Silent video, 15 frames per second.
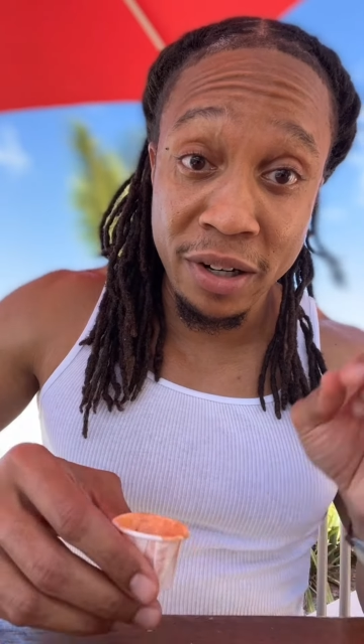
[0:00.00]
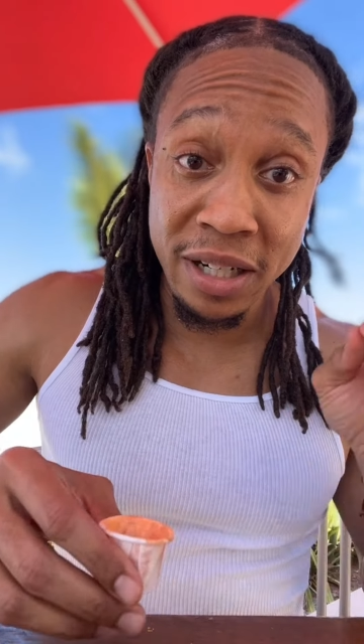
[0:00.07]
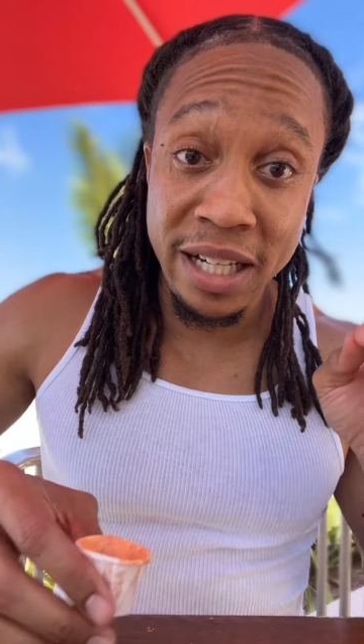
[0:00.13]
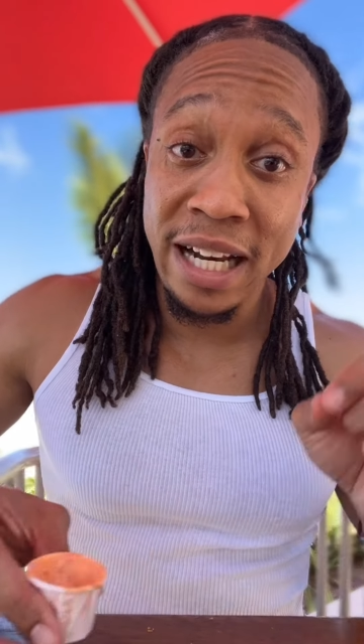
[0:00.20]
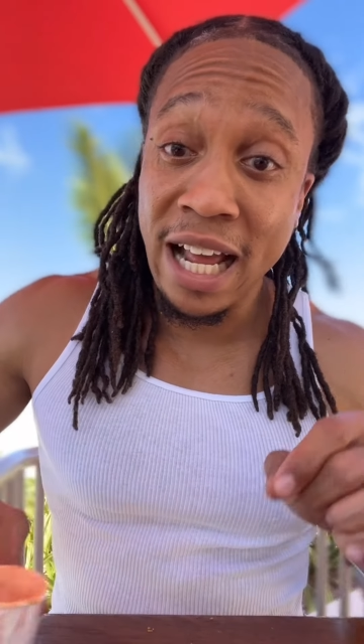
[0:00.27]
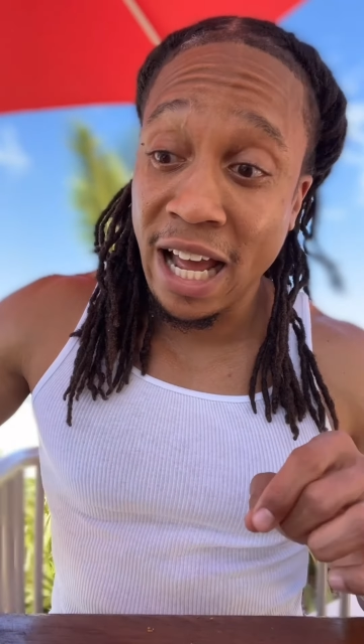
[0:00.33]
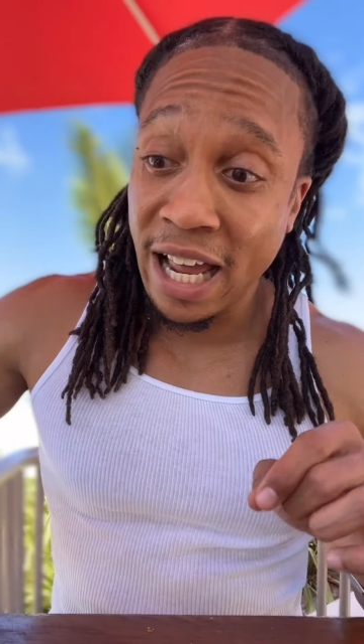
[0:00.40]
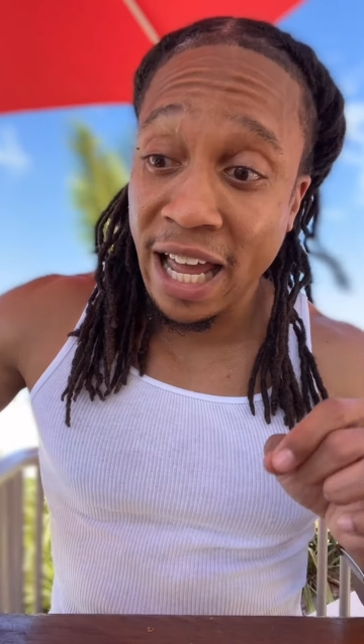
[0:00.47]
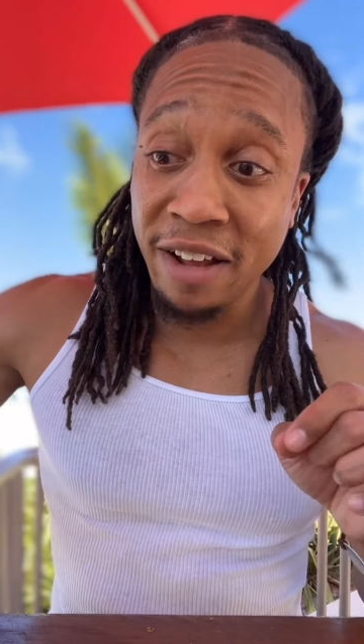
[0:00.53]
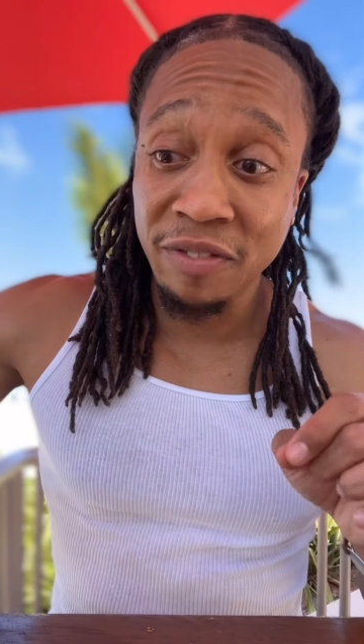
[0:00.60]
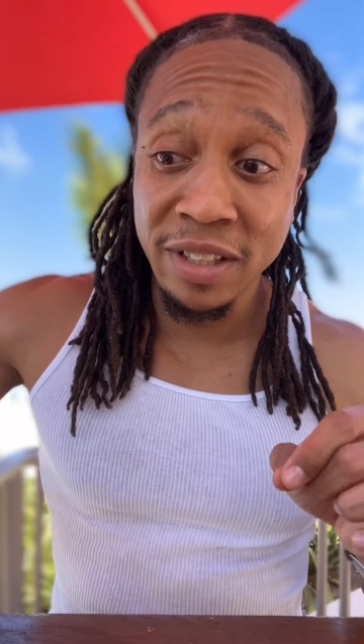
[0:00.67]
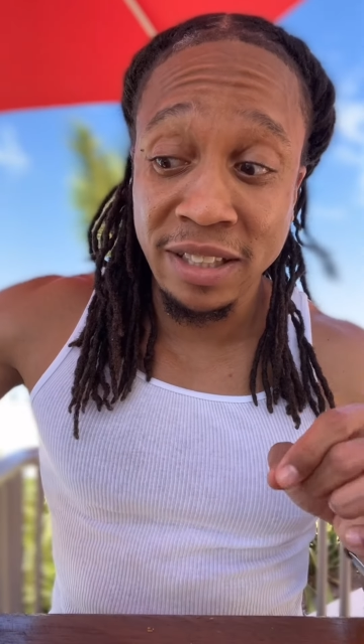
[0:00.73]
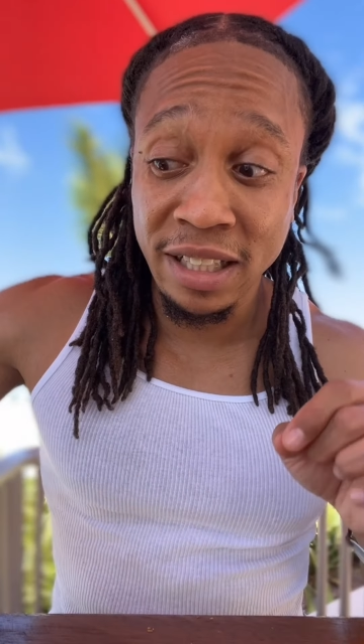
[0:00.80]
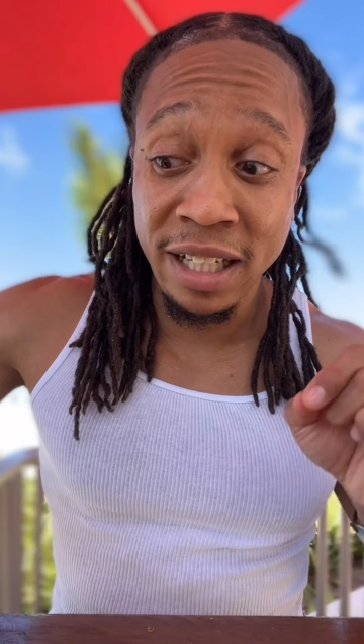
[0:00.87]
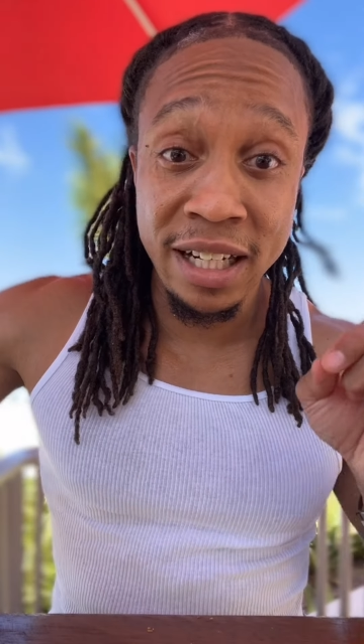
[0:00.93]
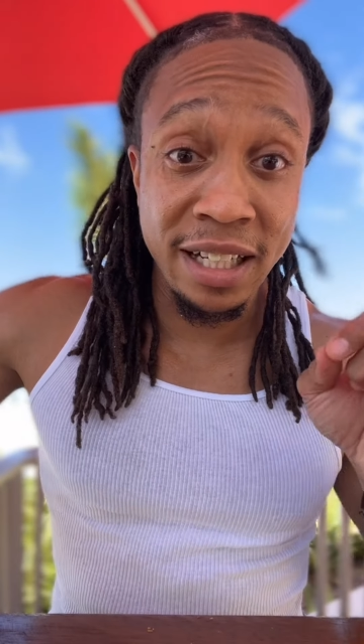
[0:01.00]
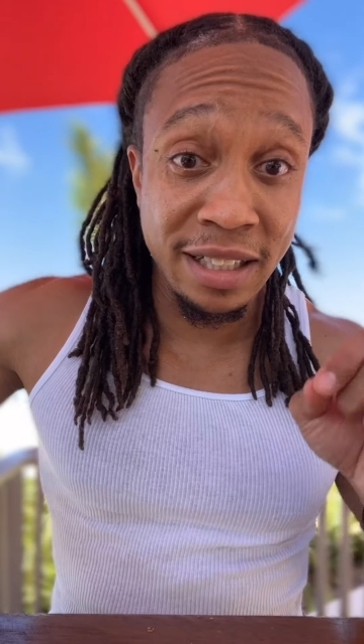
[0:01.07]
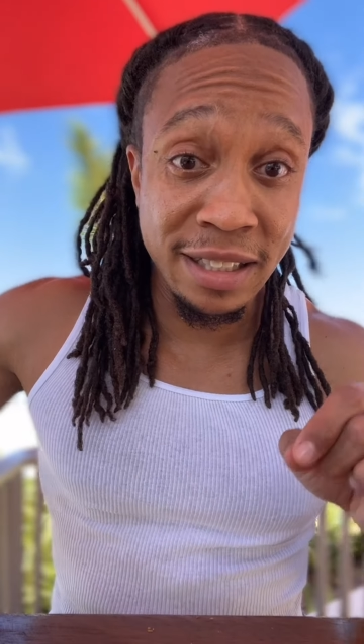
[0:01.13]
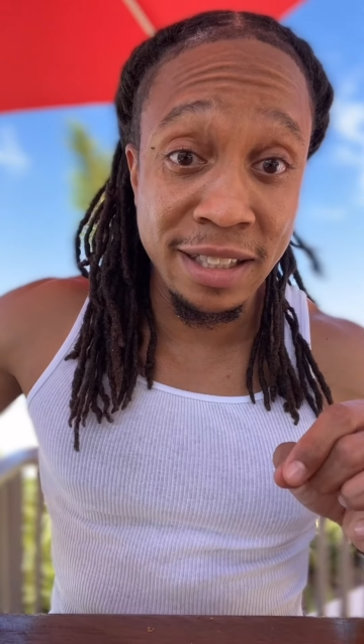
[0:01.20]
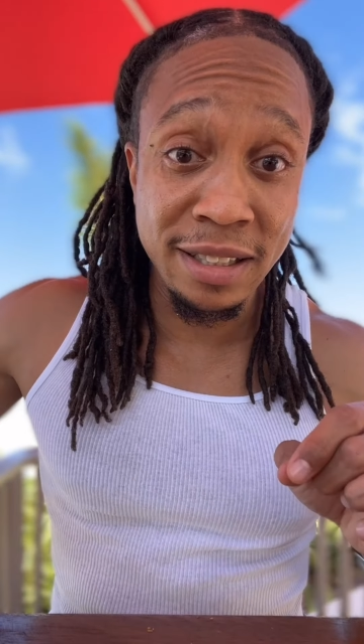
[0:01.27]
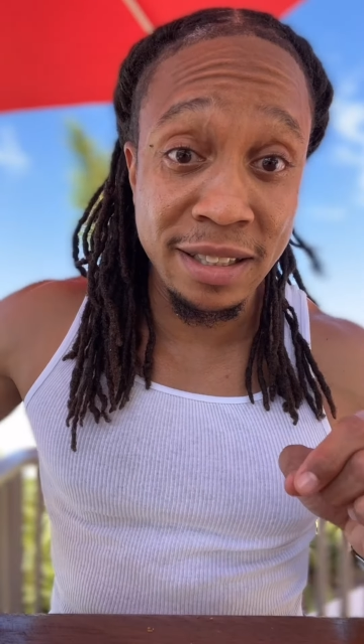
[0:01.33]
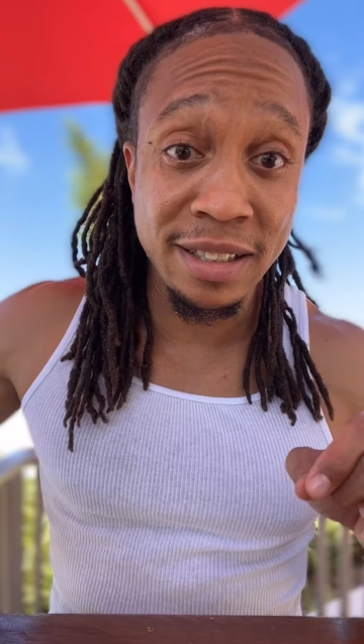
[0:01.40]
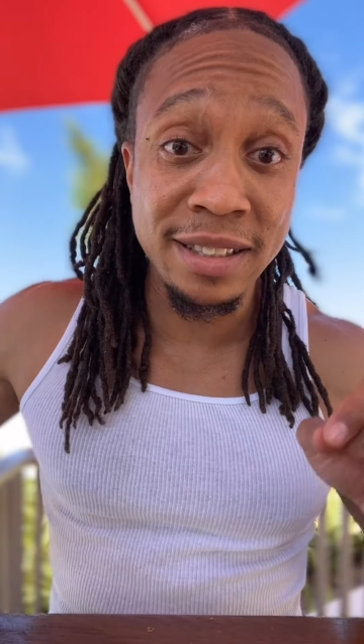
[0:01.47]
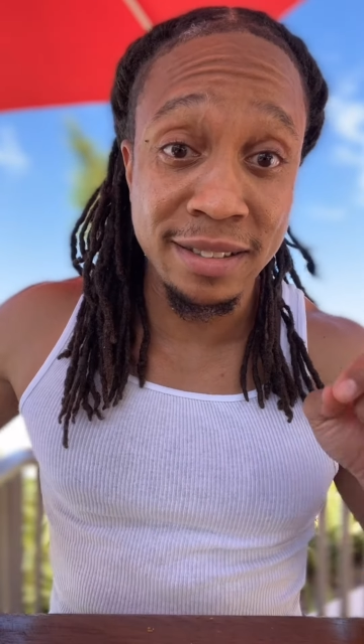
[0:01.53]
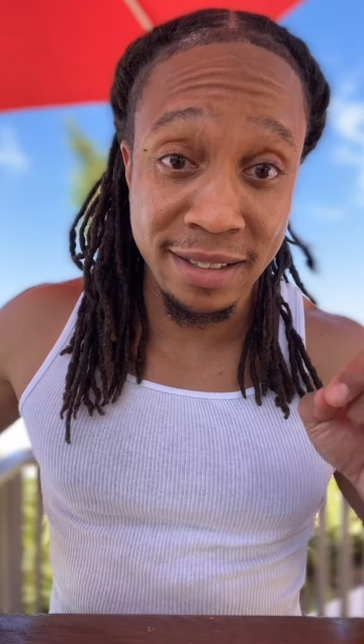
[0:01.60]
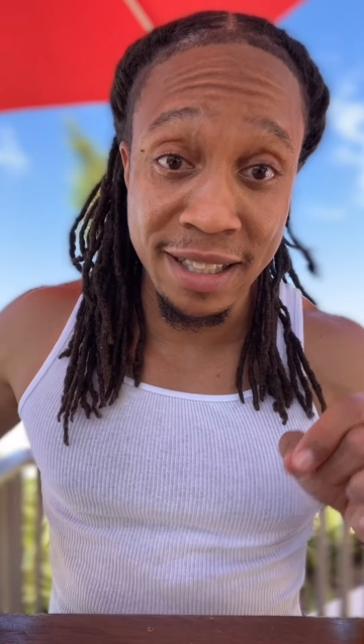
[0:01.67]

then I have to say that this is